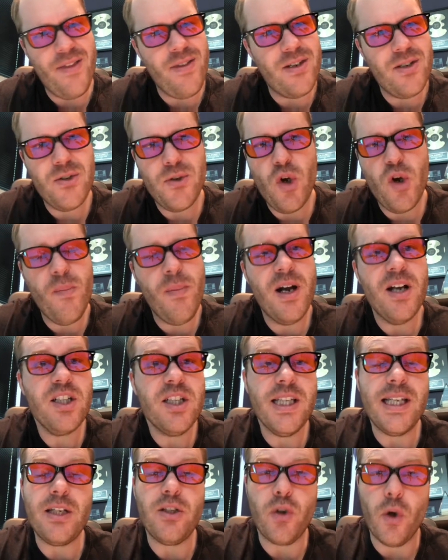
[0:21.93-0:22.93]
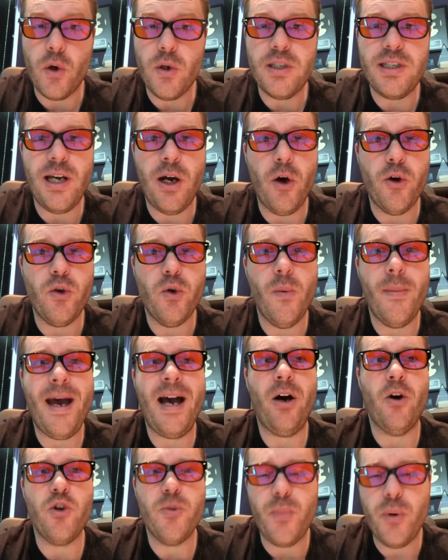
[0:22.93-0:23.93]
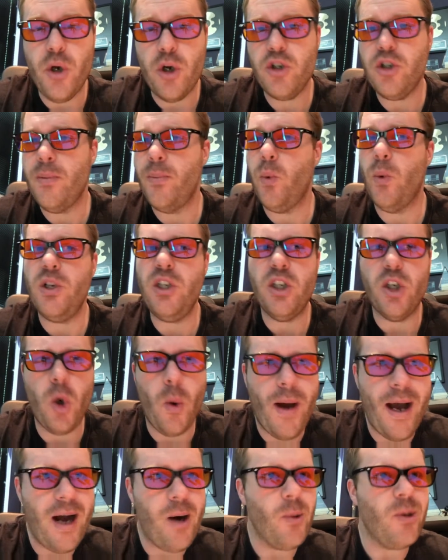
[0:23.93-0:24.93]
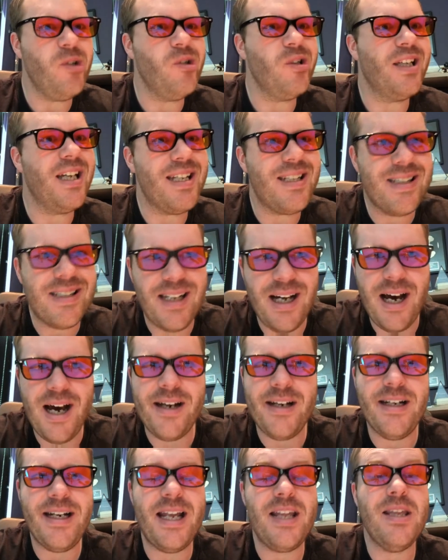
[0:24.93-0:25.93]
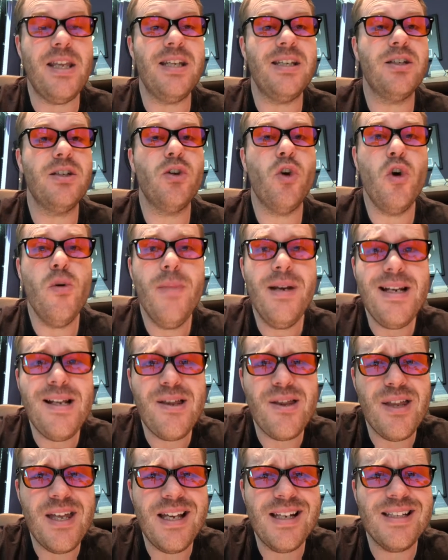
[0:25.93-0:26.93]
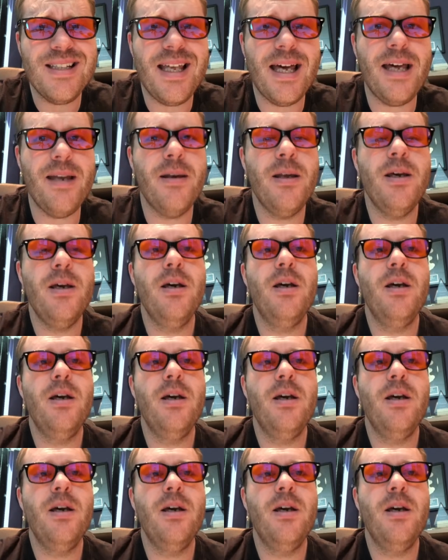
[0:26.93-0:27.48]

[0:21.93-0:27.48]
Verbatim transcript: And there's so much that they don't tell you about entrepreneurship when you go out, when you get started, and there's so many things that